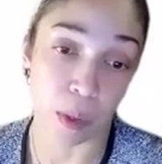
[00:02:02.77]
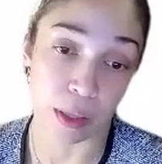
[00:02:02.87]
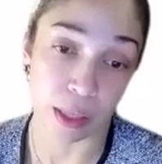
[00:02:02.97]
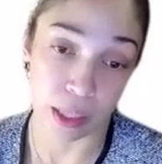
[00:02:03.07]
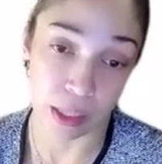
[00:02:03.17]
one
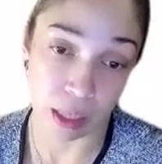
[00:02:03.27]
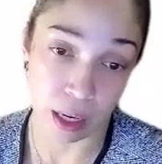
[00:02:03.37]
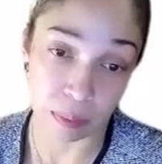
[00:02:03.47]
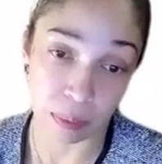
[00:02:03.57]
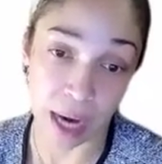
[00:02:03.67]
of these
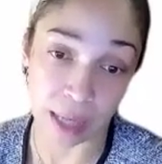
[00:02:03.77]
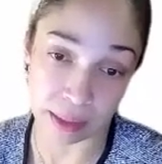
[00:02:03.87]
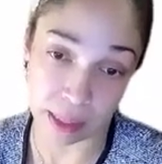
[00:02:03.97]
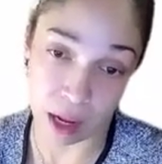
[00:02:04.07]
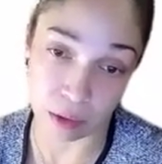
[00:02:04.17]

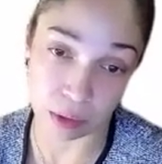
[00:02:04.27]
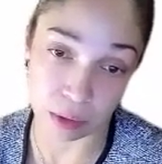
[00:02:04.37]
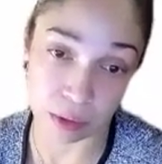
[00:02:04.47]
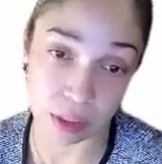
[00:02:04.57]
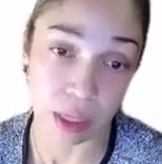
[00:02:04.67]
practice
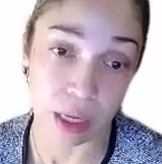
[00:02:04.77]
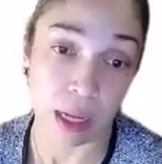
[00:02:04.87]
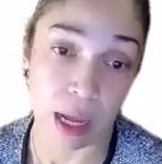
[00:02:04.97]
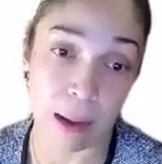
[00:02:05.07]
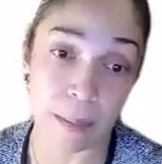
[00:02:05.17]
councils.
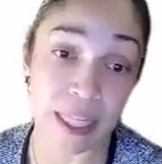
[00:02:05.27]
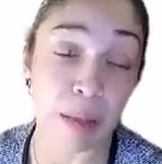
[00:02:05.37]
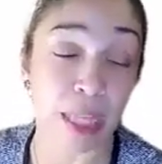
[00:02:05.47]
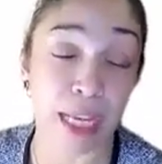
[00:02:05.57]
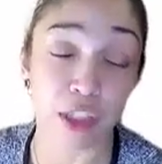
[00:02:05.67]
And the
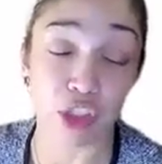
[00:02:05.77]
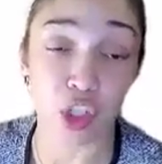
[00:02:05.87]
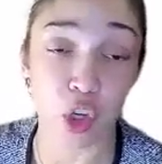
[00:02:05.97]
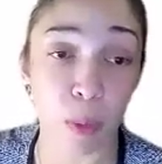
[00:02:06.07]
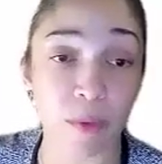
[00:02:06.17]
application
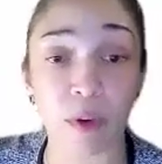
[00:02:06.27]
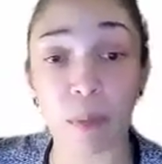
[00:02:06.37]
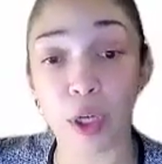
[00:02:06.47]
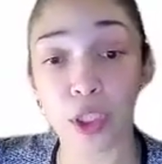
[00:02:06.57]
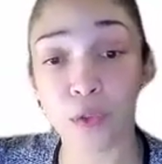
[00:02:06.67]
is open
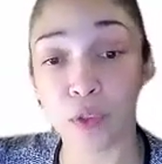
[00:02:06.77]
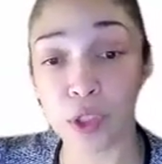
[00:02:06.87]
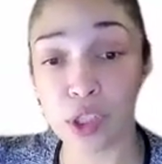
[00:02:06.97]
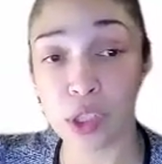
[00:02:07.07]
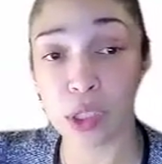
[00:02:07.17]
from March
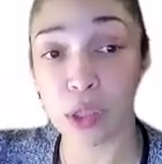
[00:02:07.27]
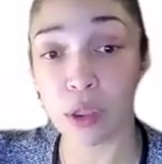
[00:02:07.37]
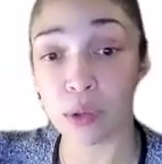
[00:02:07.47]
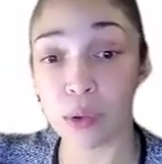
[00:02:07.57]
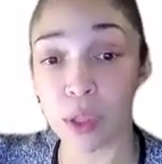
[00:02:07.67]
1st
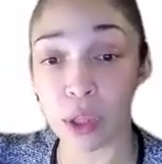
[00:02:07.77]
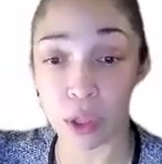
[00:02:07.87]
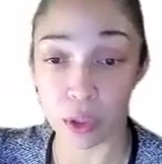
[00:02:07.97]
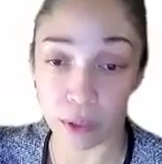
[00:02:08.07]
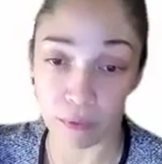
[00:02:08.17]
through the
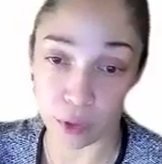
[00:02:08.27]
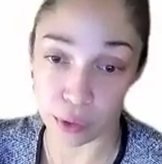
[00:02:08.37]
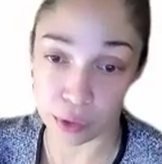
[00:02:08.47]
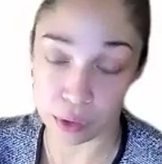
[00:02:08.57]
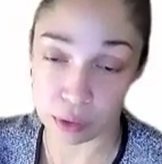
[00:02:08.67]

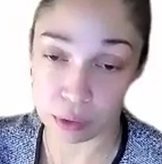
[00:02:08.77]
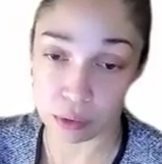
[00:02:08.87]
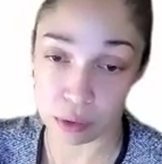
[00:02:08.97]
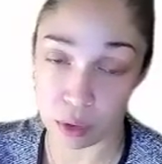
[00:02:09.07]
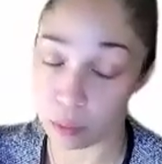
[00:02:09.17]
31st.
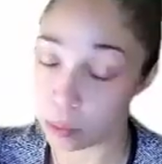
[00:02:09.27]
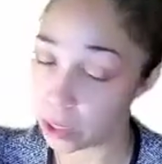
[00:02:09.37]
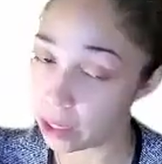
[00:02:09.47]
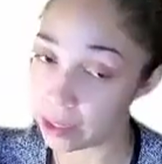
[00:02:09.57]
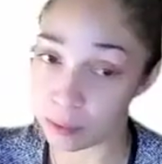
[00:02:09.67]
So
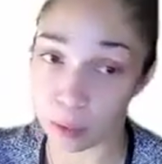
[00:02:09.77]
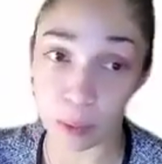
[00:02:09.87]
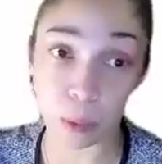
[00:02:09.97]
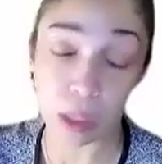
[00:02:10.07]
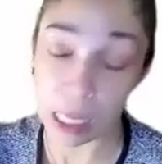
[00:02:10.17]
please,
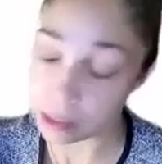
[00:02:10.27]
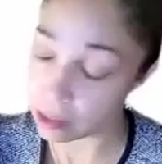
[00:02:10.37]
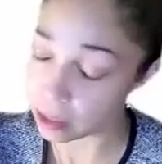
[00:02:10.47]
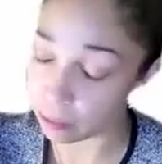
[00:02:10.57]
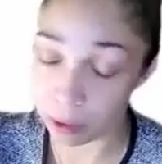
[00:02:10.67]
we want
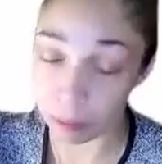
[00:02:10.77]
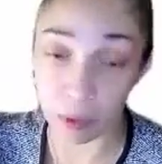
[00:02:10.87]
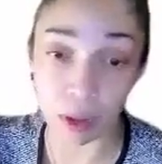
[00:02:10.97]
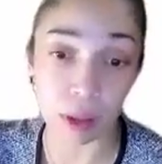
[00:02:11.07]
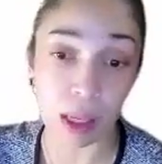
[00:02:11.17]
to see
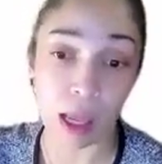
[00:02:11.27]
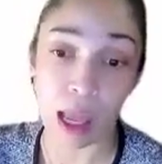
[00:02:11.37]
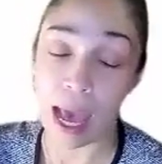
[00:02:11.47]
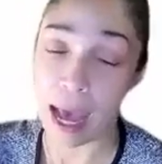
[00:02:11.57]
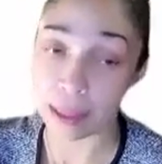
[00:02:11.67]
people
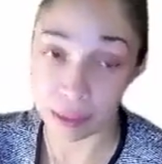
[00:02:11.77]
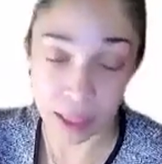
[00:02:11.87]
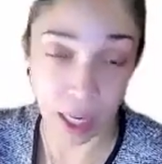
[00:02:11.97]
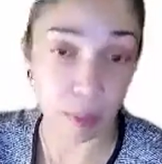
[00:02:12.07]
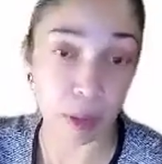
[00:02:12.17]
at the
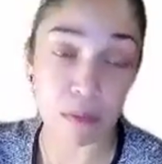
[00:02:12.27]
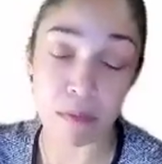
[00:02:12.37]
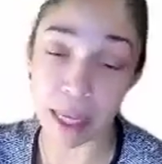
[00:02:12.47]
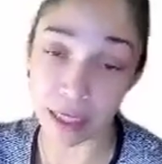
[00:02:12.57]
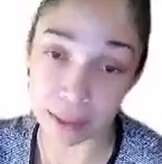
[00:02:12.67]
table
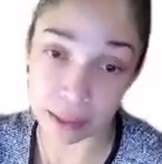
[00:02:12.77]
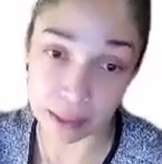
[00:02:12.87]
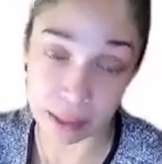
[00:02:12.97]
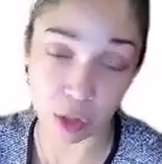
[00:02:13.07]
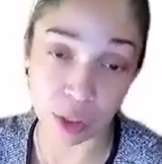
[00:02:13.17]
making
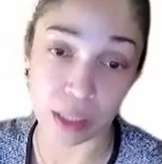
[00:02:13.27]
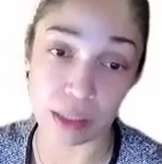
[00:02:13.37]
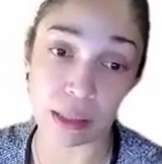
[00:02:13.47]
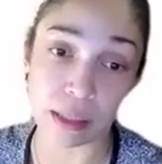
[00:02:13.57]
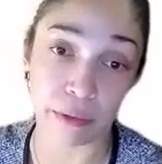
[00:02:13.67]

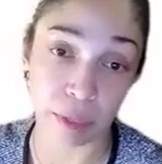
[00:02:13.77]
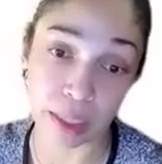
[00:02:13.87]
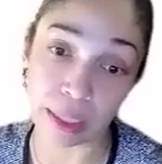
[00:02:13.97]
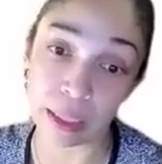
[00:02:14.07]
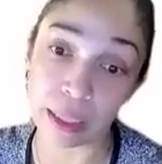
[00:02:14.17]
decisions and
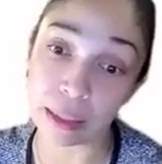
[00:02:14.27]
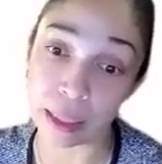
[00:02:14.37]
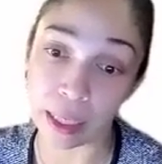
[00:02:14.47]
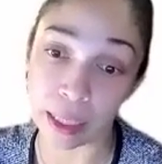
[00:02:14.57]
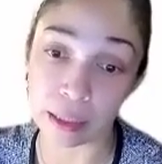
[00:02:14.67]
really
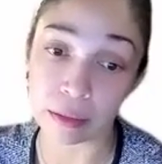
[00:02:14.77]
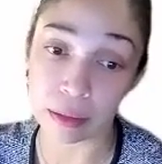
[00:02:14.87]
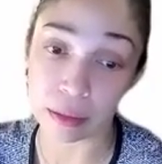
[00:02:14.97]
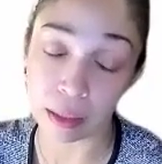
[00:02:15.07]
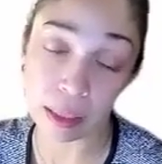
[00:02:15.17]
letting
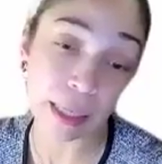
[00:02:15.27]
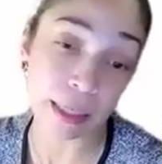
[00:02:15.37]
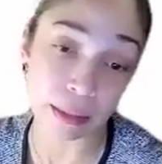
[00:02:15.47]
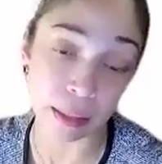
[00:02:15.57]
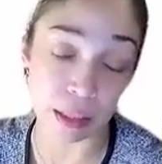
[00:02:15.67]

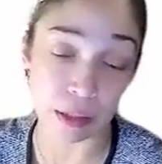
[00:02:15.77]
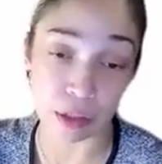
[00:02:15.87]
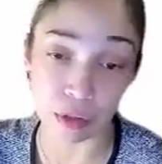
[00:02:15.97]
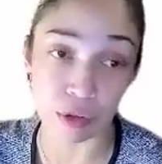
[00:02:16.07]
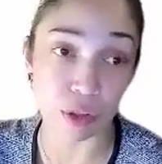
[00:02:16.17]
the
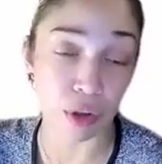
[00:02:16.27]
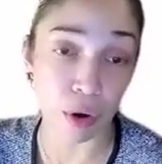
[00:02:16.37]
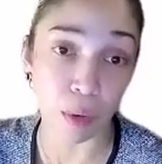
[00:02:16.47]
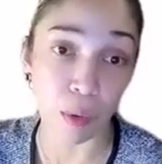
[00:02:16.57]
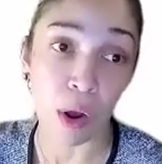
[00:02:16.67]
institution
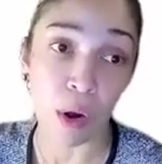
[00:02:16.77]
know,